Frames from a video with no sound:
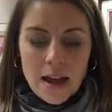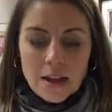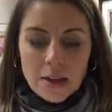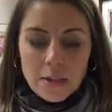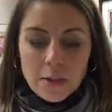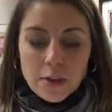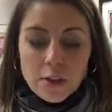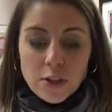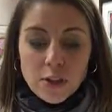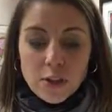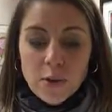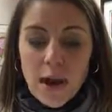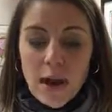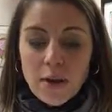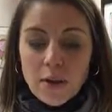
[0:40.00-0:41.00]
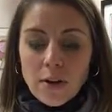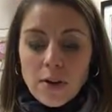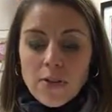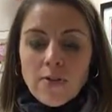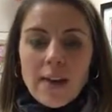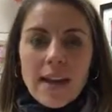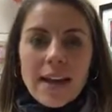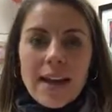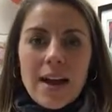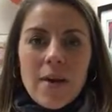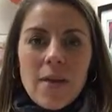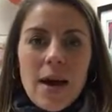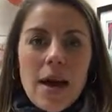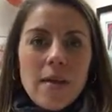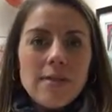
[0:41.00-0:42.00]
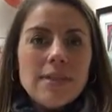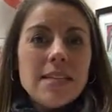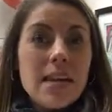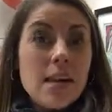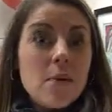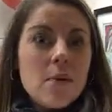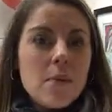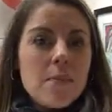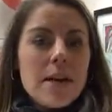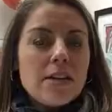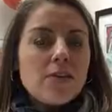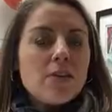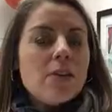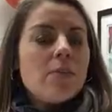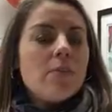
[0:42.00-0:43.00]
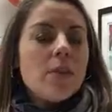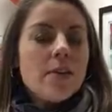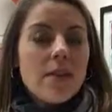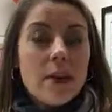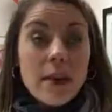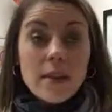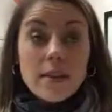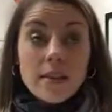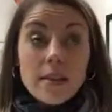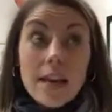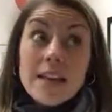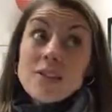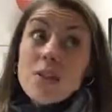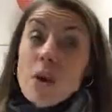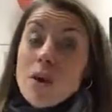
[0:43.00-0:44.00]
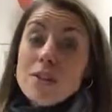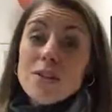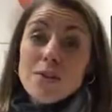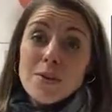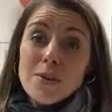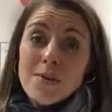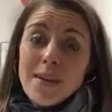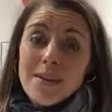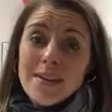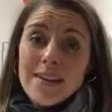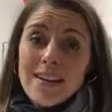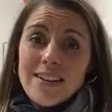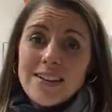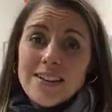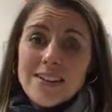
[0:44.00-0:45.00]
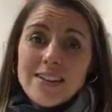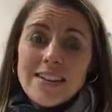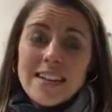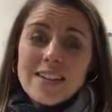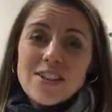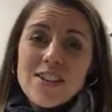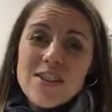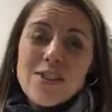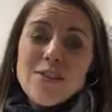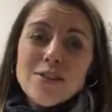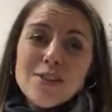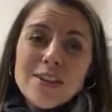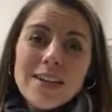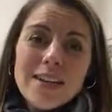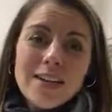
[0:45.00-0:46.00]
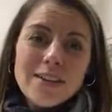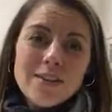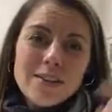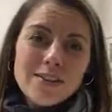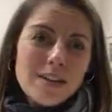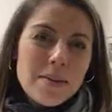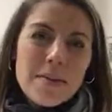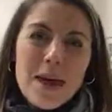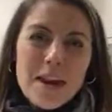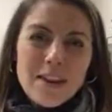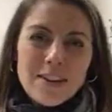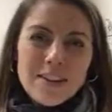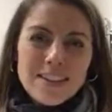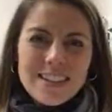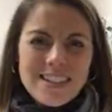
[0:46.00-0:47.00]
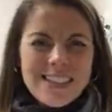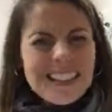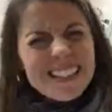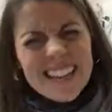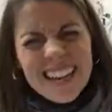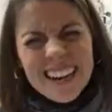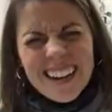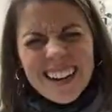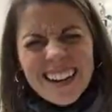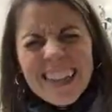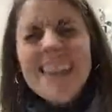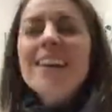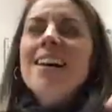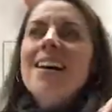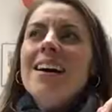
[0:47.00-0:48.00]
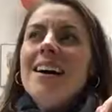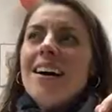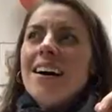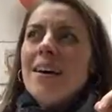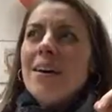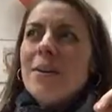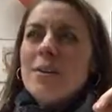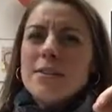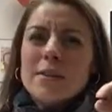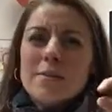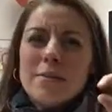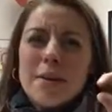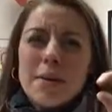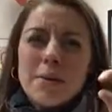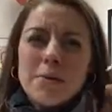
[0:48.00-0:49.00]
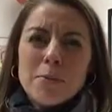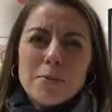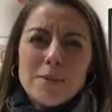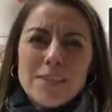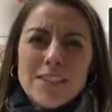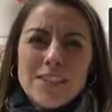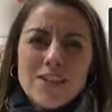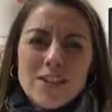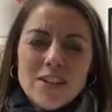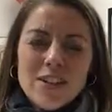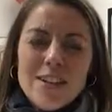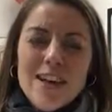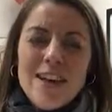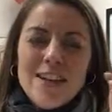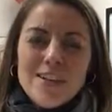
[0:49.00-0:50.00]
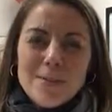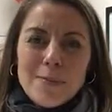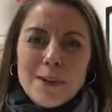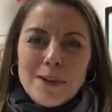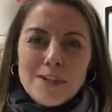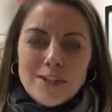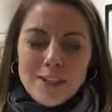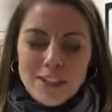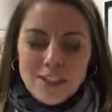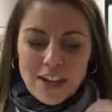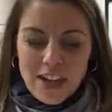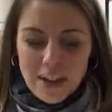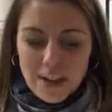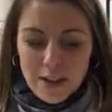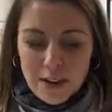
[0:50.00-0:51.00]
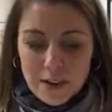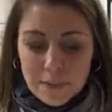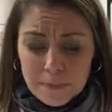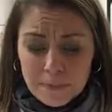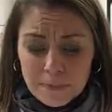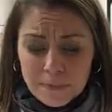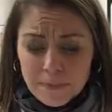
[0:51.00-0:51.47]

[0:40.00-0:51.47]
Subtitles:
Number two, how can you find out how the data were measured? That's also in the methodology section, usually under a subheader. This is like data or sometimes procedure. So make sure to check there.